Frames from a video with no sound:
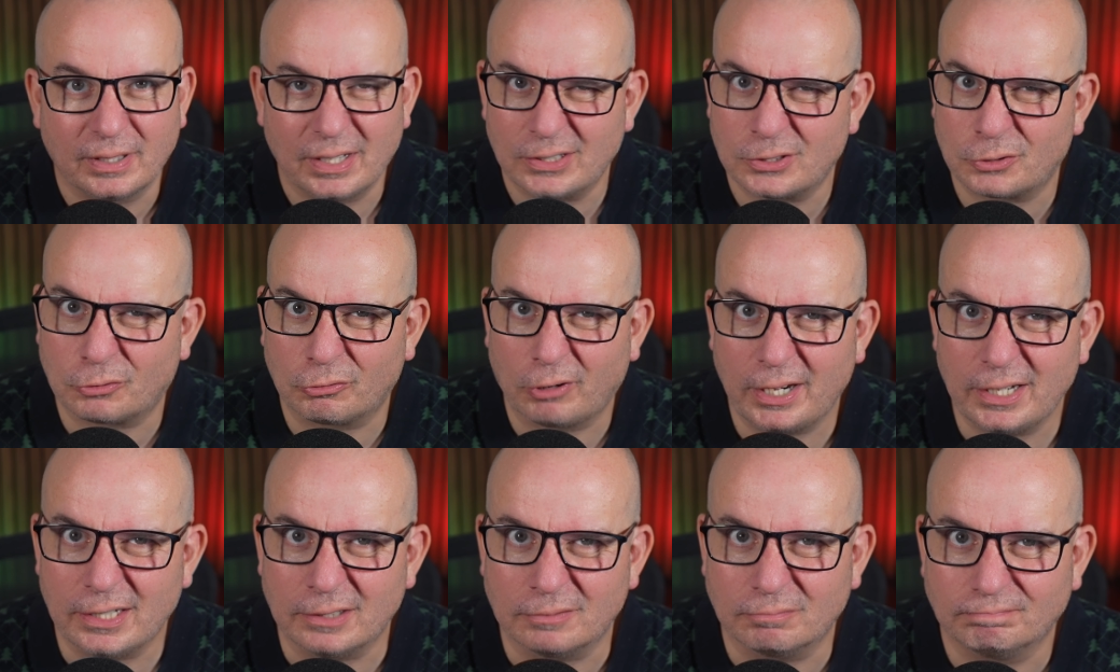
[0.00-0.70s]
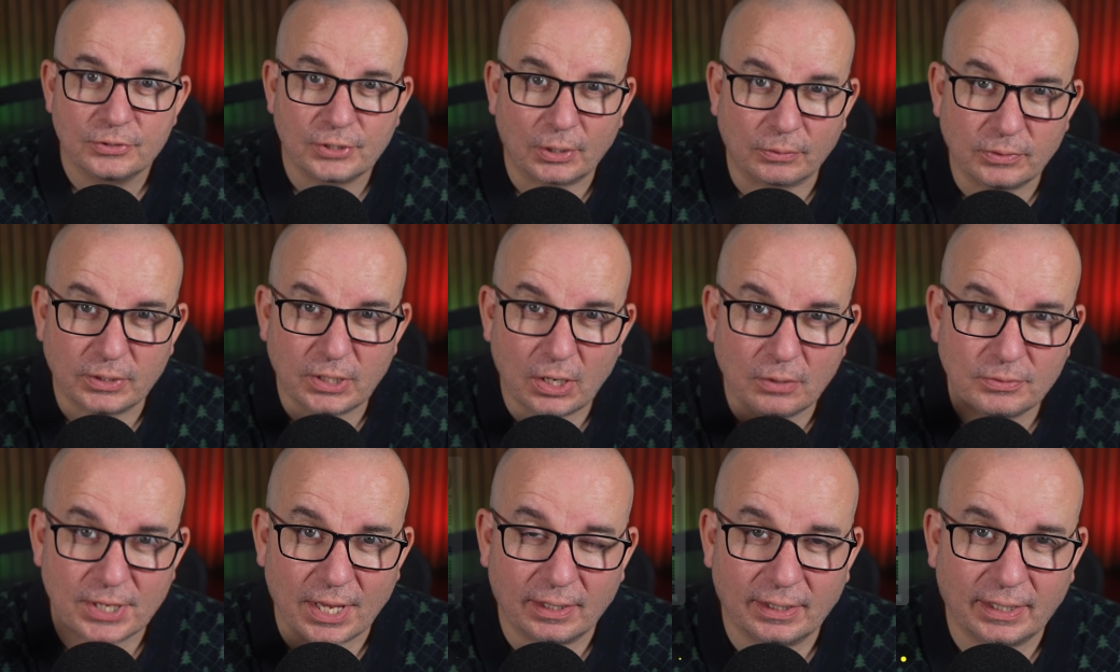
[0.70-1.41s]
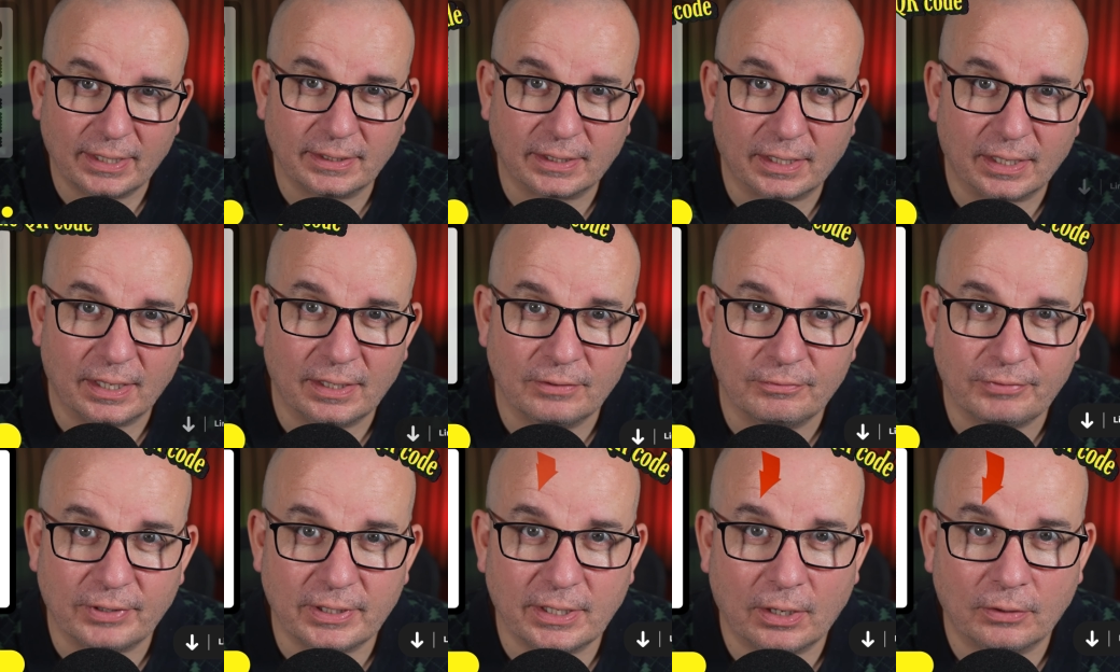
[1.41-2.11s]
It's great. So use that link
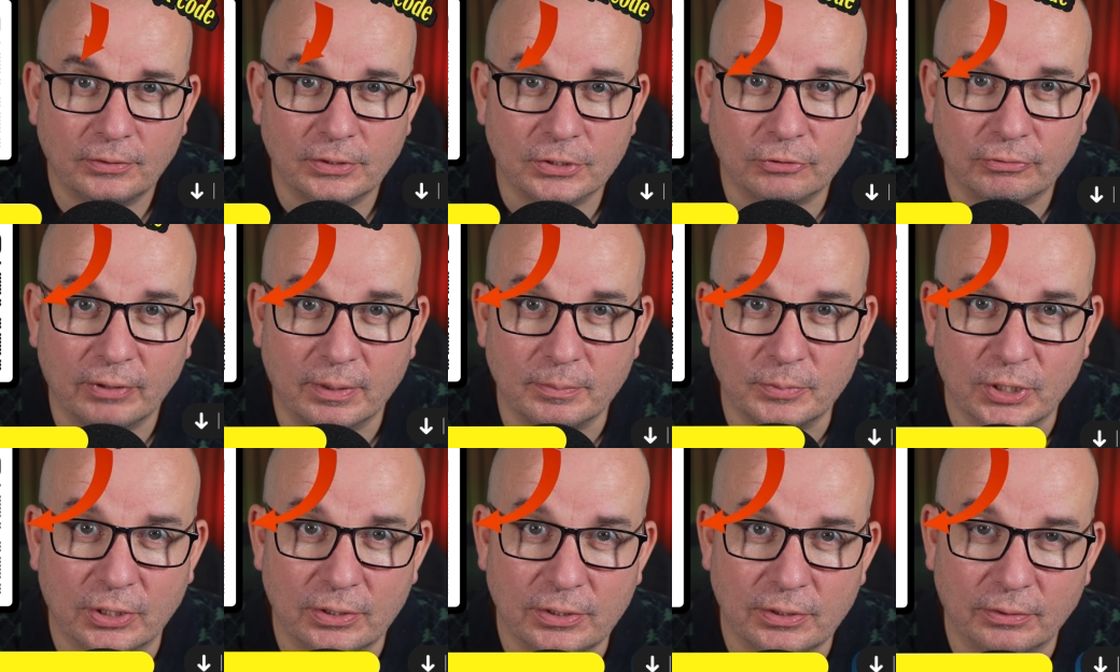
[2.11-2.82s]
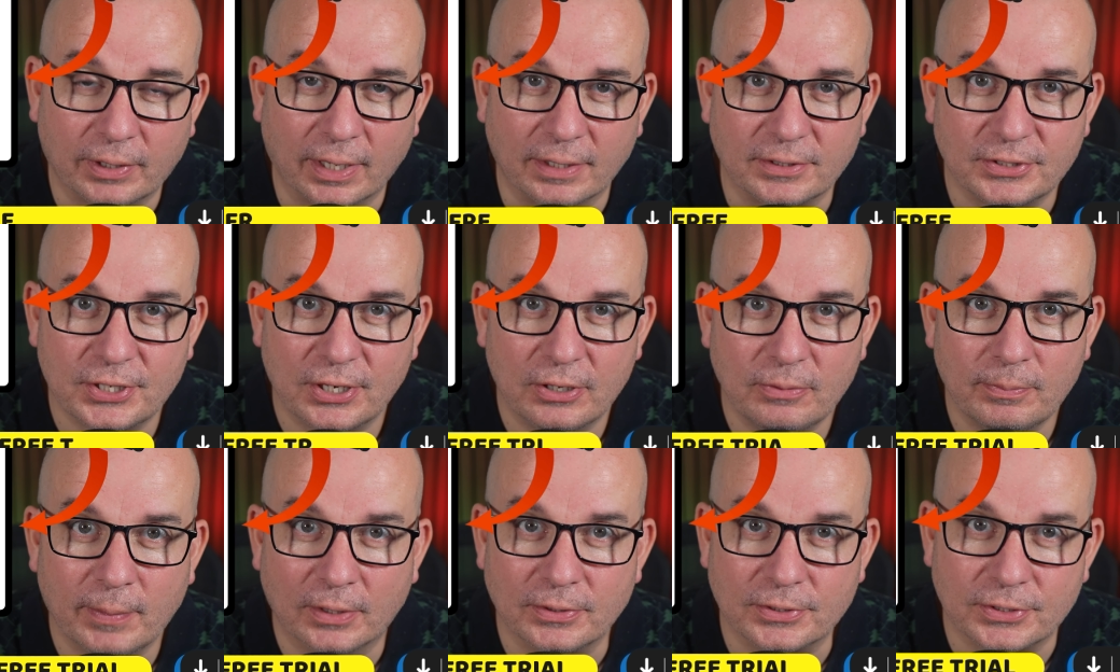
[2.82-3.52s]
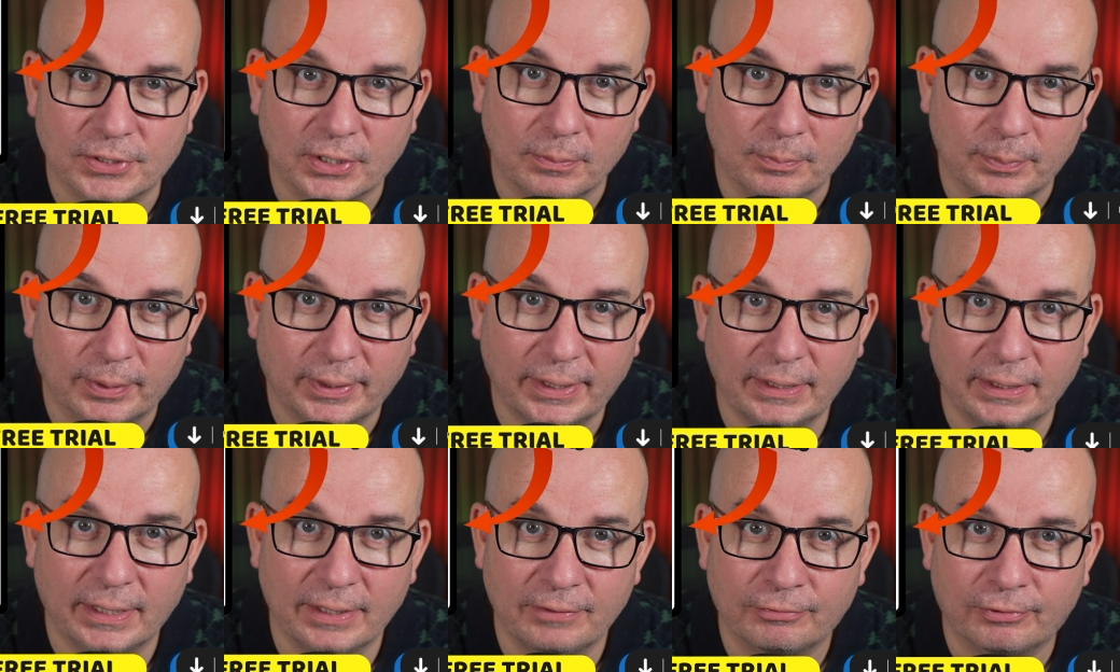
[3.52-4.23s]
in the video description. You'll get 2 months
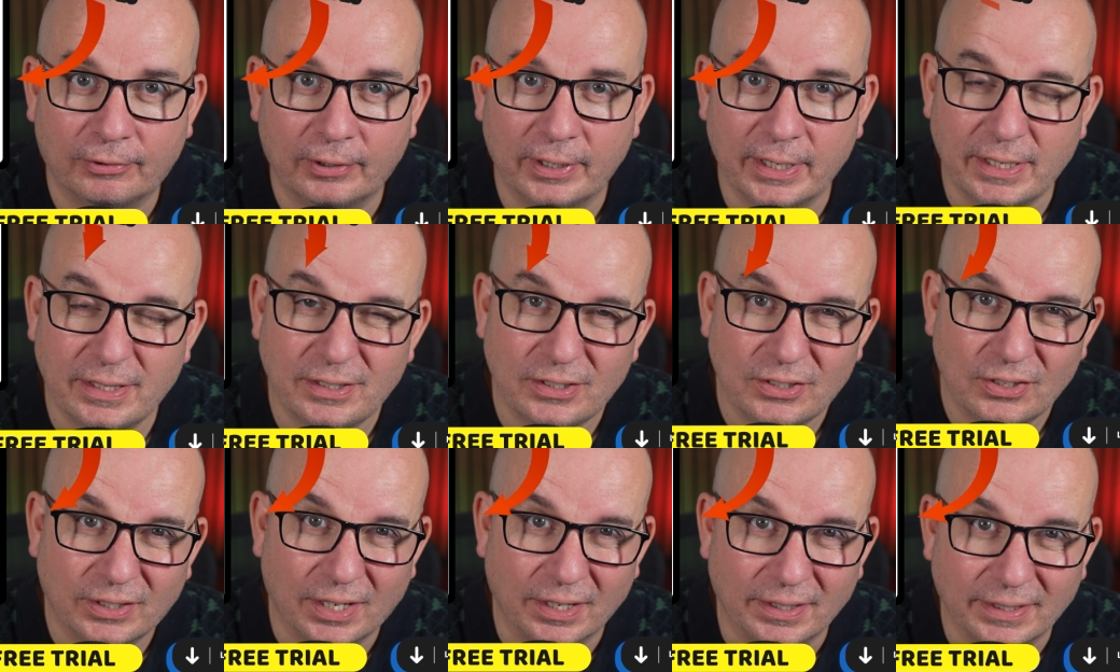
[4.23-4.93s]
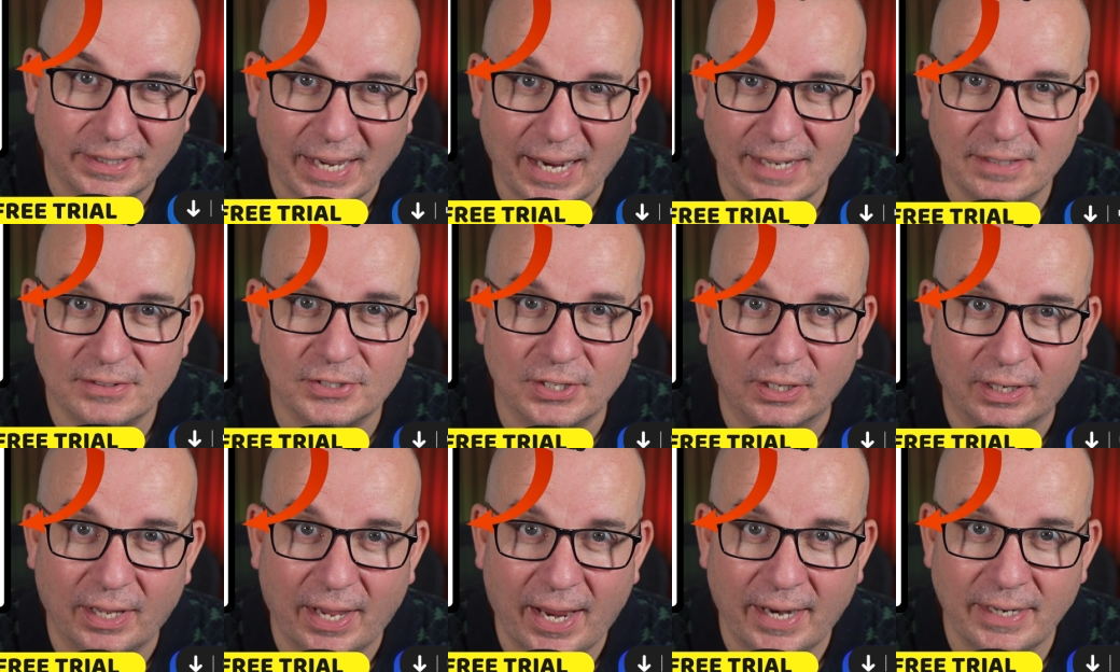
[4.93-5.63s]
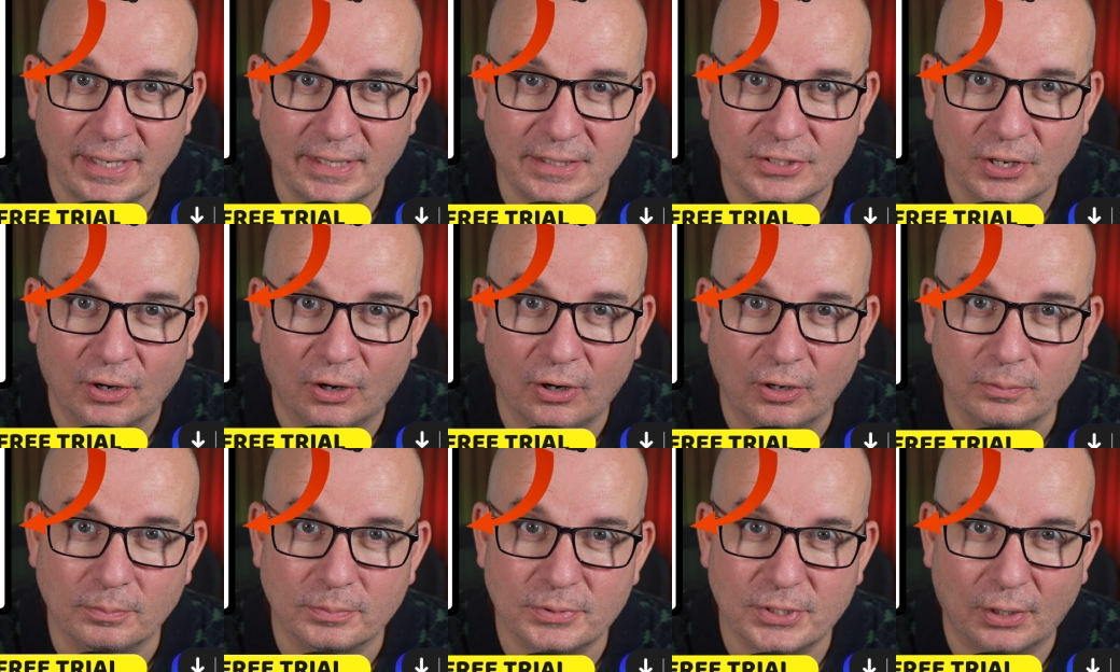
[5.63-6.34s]
completely free. You can cancel at any
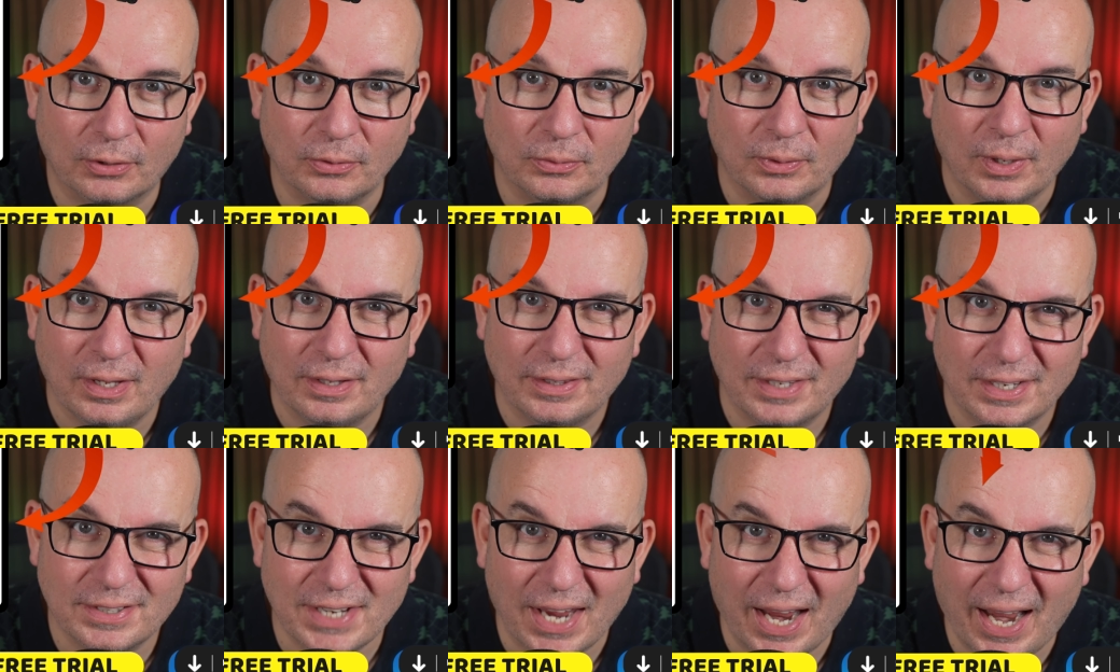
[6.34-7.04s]
time. So there's